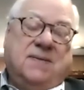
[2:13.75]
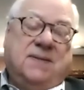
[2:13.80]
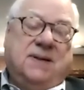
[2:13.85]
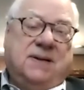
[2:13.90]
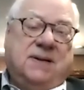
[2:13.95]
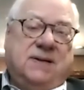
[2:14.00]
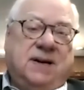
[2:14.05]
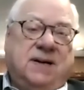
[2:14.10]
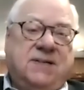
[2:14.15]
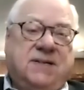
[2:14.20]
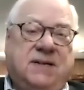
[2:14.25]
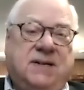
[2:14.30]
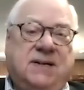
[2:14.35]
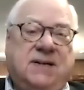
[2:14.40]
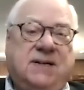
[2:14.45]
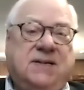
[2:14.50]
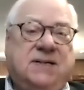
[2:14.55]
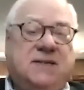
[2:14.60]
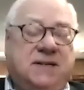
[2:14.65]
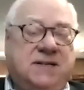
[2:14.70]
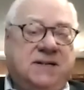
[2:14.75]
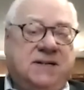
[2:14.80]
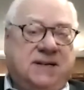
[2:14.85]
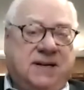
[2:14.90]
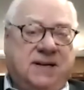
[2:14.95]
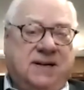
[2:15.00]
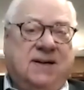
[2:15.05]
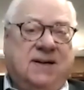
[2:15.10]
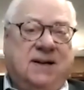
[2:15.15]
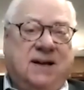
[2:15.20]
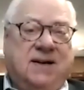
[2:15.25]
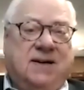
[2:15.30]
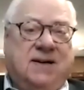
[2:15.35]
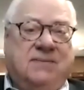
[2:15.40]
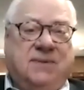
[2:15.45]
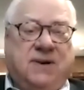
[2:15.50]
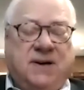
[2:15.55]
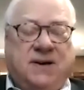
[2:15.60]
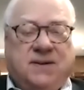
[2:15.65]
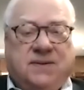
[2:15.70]
that doesn't exist in a lot
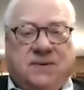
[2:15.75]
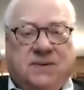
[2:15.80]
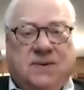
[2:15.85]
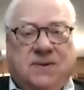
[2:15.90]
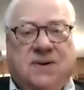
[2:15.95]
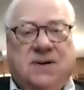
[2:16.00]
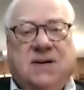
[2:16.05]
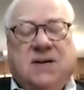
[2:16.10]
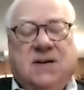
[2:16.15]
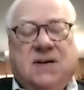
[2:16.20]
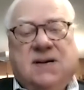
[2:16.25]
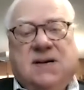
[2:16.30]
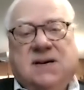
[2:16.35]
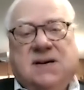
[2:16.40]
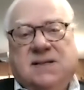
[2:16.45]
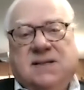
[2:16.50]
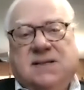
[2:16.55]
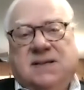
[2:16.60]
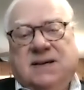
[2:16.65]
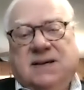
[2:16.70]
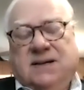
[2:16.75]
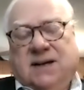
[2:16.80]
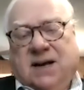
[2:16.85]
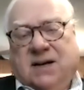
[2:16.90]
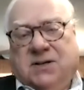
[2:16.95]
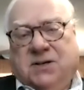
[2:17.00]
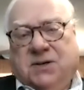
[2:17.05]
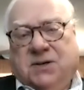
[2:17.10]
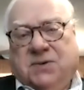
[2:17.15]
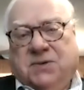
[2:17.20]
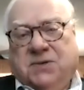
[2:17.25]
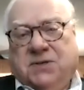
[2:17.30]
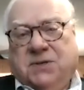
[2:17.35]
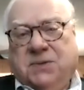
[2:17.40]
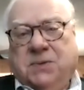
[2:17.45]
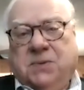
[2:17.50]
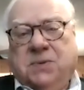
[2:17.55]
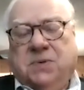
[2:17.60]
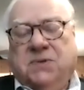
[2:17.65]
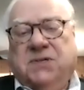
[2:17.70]
of other uh, theological
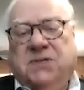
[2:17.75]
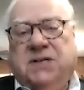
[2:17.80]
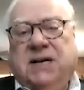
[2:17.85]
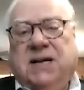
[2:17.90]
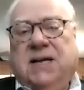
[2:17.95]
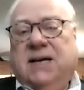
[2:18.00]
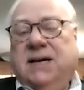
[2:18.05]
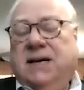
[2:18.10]
schools.